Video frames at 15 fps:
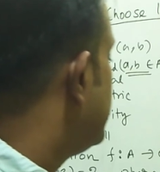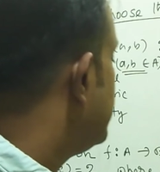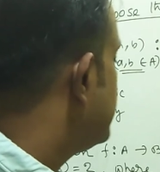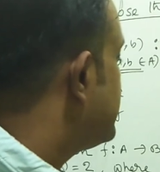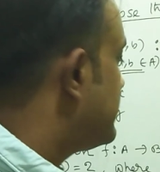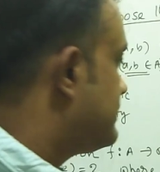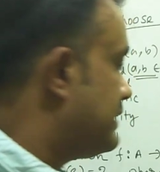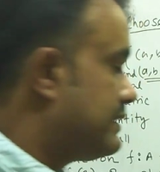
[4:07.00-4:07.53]

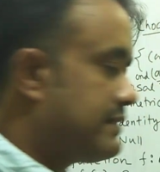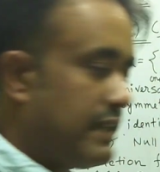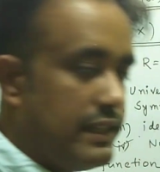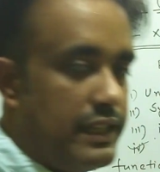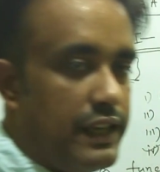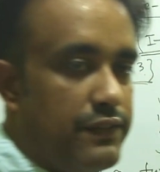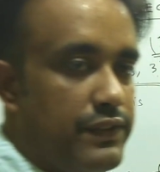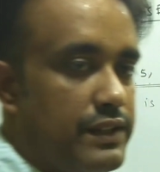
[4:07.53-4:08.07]

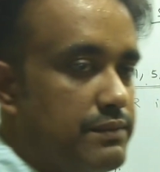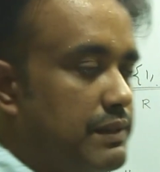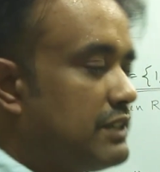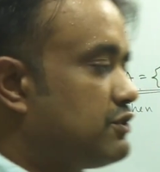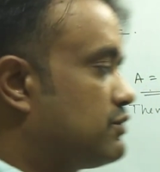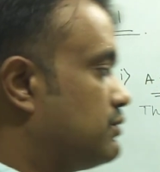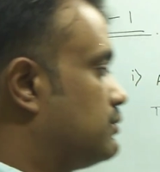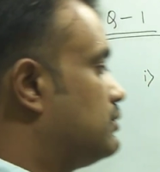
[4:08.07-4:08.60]
intersection f
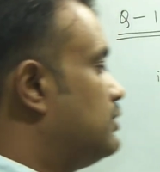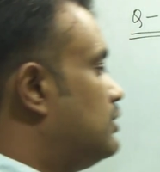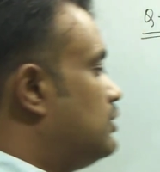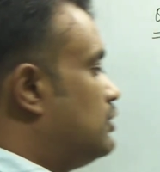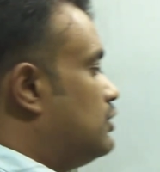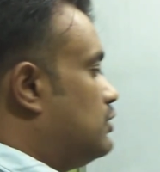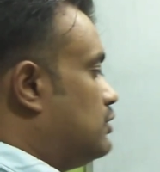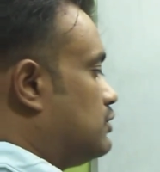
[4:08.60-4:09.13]
inverse 2.
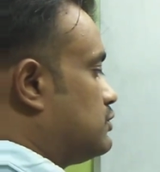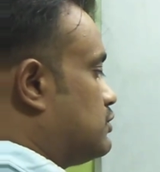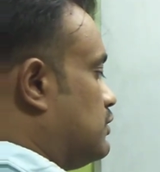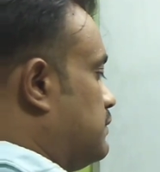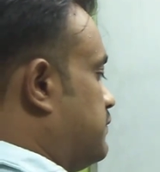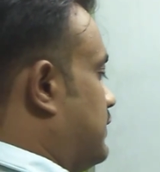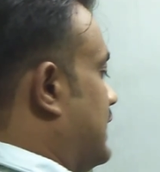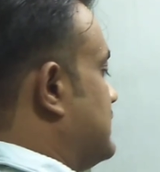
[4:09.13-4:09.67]

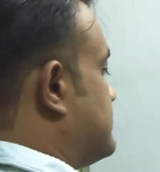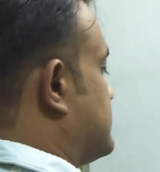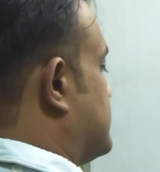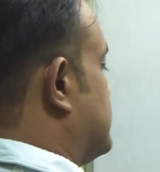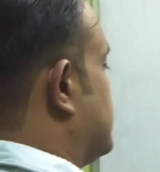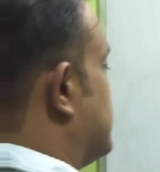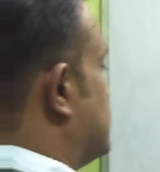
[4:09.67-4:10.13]
So first